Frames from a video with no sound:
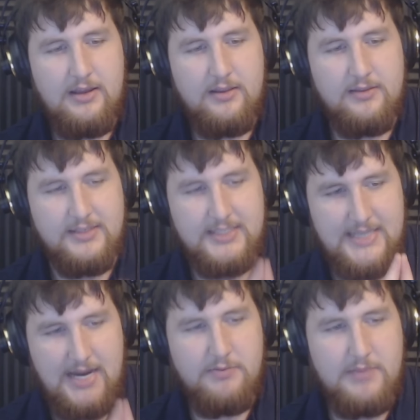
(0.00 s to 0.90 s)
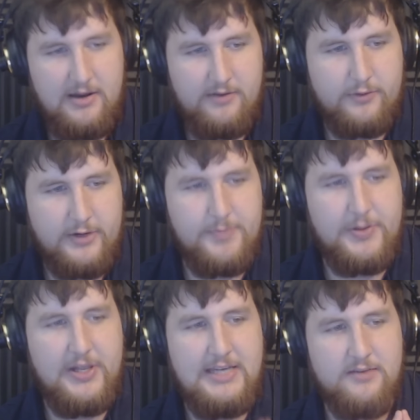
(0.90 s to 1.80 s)
the same amount of
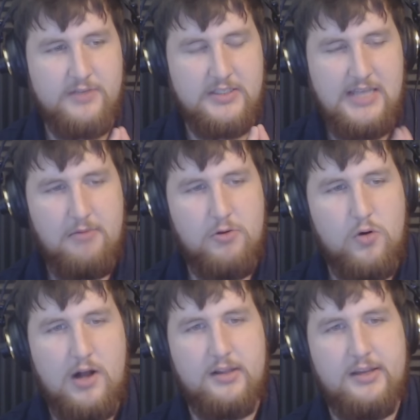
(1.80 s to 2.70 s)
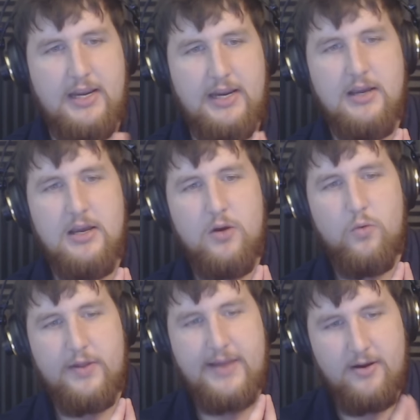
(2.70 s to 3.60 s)
replays of the same quality
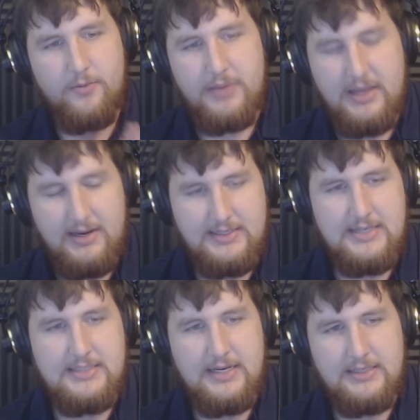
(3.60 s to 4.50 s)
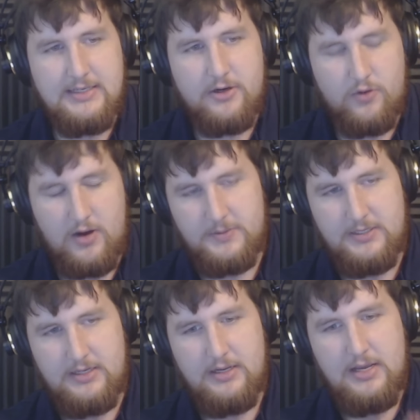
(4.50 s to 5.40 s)
without being desynced and
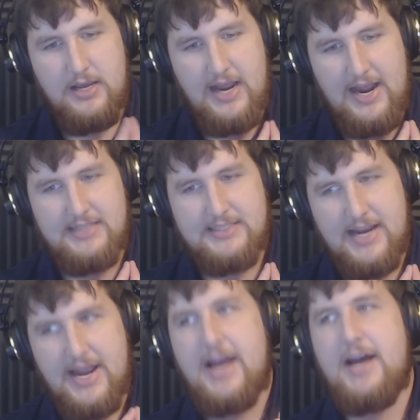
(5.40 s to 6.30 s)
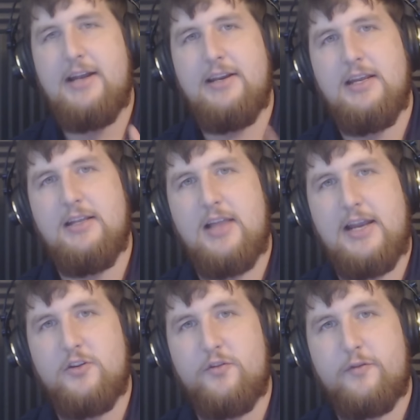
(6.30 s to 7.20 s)
corrupted as I had in
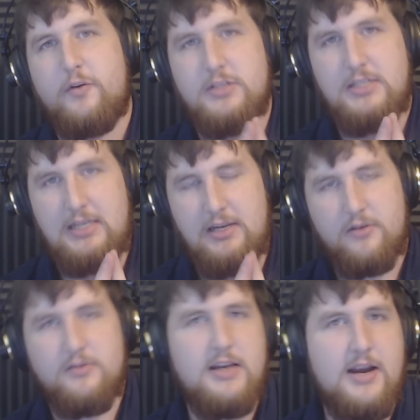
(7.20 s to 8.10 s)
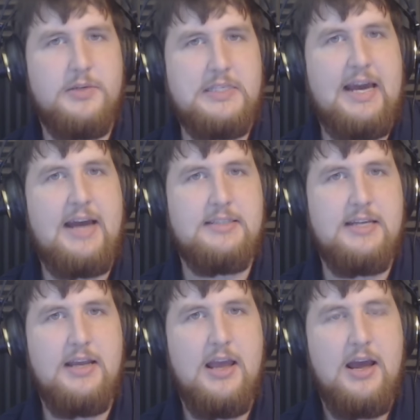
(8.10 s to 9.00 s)
like the first year that I was
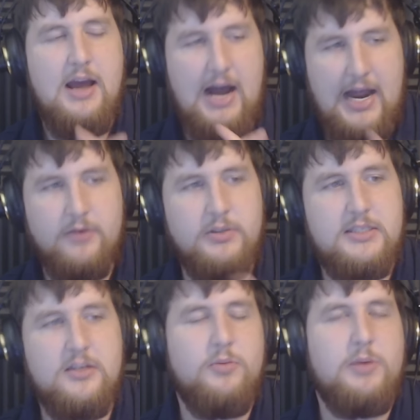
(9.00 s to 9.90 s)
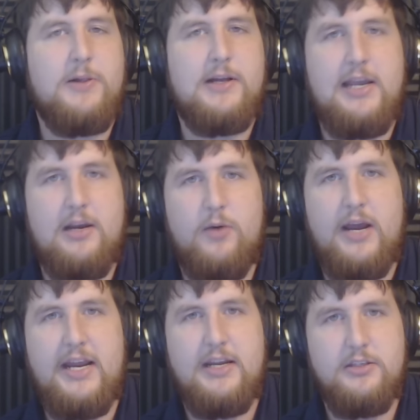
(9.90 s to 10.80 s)
casting, I would still be plugging
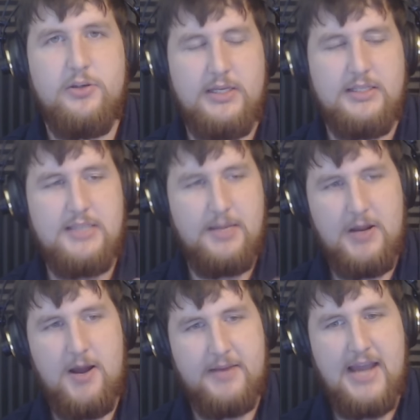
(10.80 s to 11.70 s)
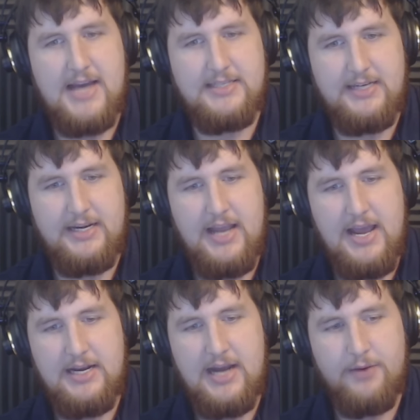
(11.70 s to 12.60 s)
away doing the SupCom casting
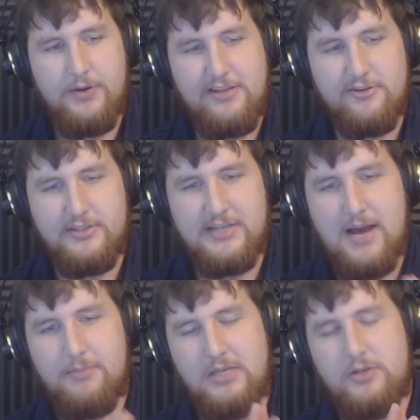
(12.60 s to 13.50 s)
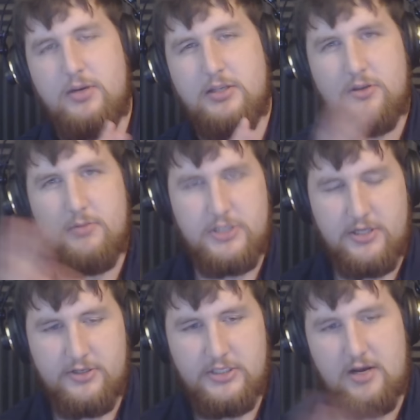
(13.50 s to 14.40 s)
and I would either not be doing so much
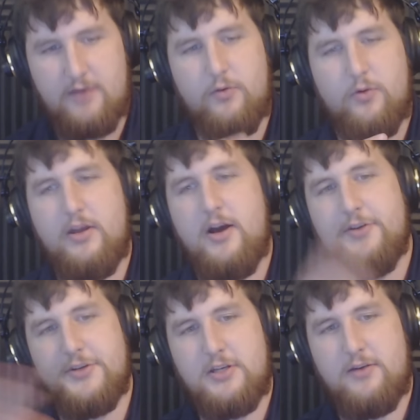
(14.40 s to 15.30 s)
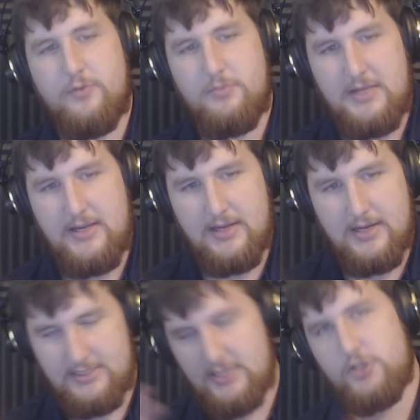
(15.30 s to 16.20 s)
other stuff or the other stuff would be
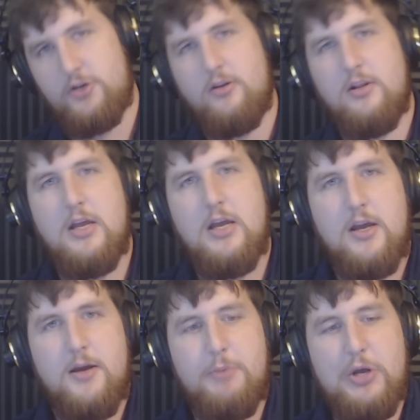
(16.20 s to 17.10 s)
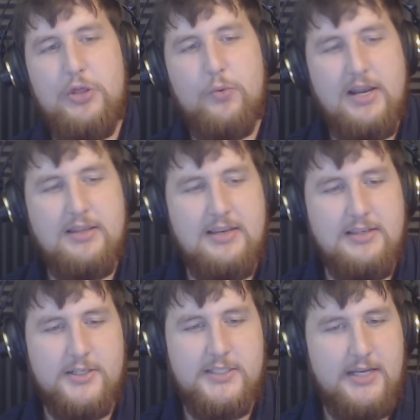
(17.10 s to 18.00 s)
additional. But the way
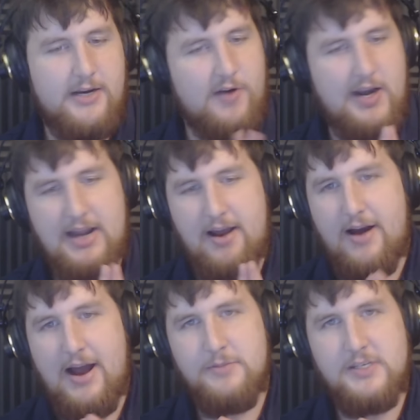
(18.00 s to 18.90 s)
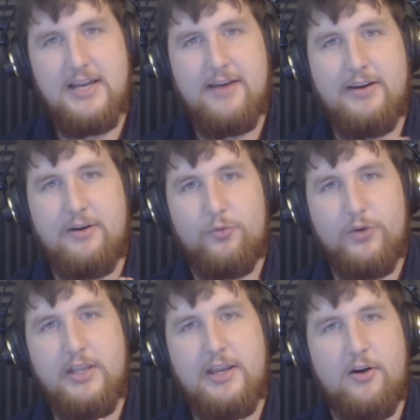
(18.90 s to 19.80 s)
things are sitting right now, I'm just having a
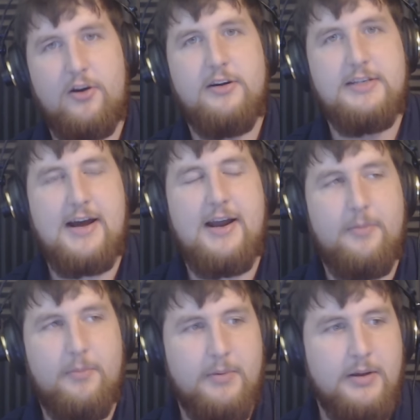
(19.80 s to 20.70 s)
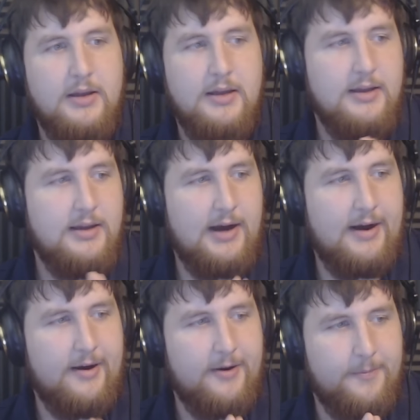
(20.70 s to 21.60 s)
really hard time
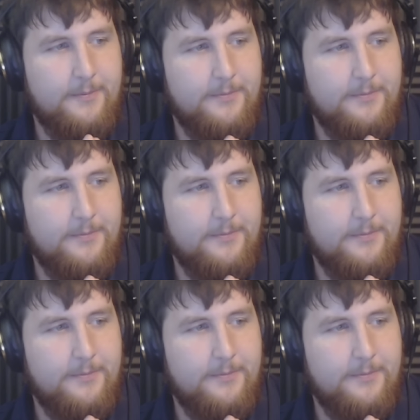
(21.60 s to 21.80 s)
um,